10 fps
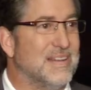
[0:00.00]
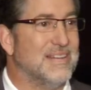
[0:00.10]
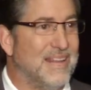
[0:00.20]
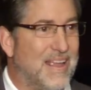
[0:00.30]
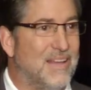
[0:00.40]

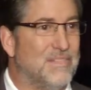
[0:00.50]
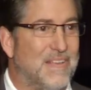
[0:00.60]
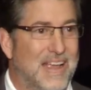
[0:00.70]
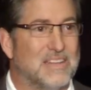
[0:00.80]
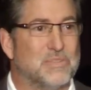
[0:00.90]
and
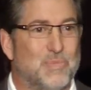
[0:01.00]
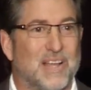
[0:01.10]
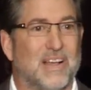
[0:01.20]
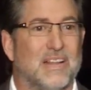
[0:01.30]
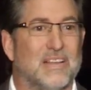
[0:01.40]
have asked
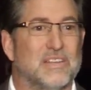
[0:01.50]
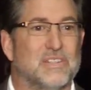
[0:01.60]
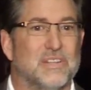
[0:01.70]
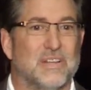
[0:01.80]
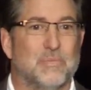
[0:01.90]
my
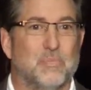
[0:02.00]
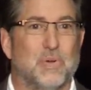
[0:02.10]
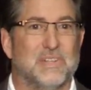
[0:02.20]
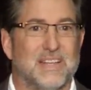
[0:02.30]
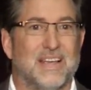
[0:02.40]
colleagues to
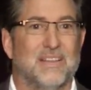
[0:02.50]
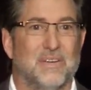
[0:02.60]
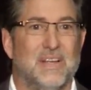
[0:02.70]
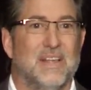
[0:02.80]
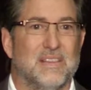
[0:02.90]
put
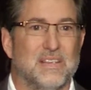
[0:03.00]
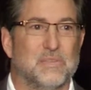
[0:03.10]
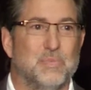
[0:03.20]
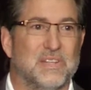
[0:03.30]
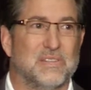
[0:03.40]
together
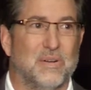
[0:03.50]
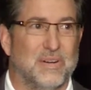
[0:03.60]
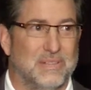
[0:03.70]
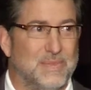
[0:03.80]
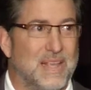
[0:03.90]
this
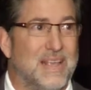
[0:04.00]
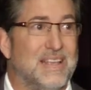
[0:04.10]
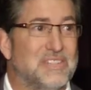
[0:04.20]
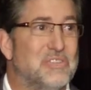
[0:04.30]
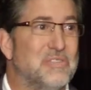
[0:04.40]
Minnesota
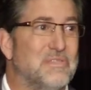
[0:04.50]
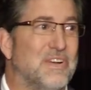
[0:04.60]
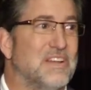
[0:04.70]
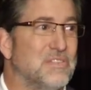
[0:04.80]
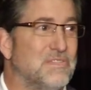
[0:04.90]
Institute
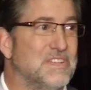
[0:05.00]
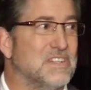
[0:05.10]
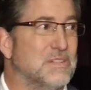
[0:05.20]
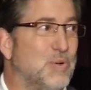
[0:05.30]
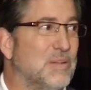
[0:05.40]
for
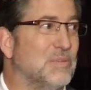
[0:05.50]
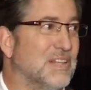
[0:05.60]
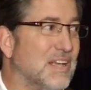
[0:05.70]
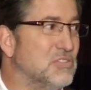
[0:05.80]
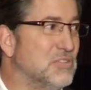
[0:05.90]
Astrophysics Public
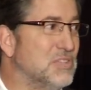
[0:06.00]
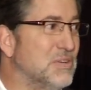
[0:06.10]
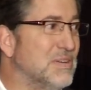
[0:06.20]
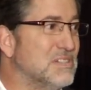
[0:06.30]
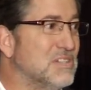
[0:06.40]
Lecture
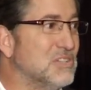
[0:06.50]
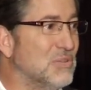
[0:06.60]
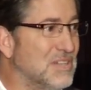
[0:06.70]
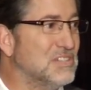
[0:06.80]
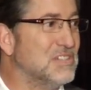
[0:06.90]
Series. And
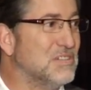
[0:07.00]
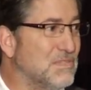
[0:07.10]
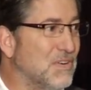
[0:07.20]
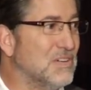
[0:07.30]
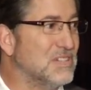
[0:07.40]
so this is the
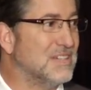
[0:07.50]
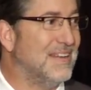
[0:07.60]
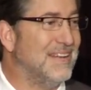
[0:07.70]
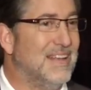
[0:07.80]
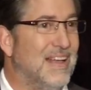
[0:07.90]
first.
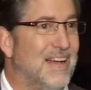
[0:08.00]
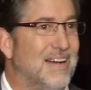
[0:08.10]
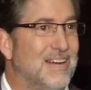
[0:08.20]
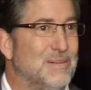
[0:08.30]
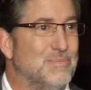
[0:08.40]
And
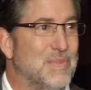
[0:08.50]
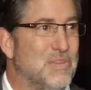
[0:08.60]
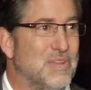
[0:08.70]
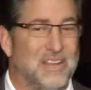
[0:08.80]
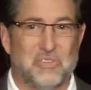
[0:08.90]
um,
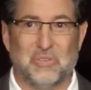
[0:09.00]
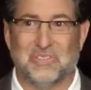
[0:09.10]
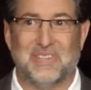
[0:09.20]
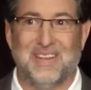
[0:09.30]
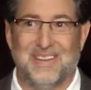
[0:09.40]
as you'll
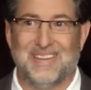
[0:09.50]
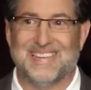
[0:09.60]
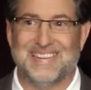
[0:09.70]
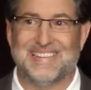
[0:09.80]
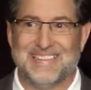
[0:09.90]

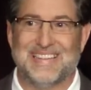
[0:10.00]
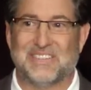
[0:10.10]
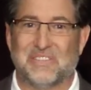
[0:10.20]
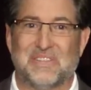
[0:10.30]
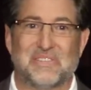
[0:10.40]
see,
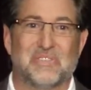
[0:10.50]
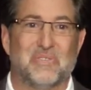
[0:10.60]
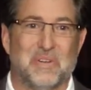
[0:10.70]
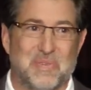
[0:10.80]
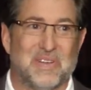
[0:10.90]
this, this is
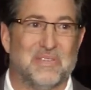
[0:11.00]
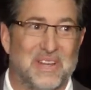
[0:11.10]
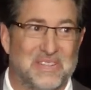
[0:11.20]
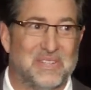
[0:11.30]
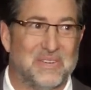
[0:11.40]
going to be a
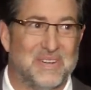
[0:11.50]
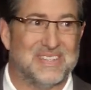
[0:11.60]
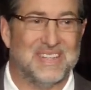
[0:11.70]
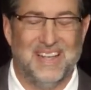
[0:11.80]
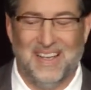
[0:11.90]
great
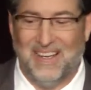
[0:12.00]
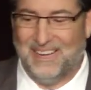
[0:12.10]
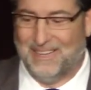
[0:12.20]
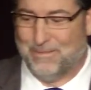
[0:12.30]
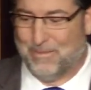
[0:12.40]
series.
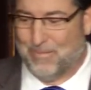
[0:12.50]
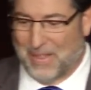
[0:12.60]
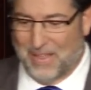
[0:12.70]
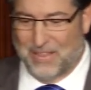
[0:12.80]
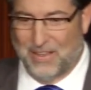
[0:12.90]
Uh,
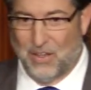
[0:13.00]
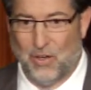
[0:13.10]
the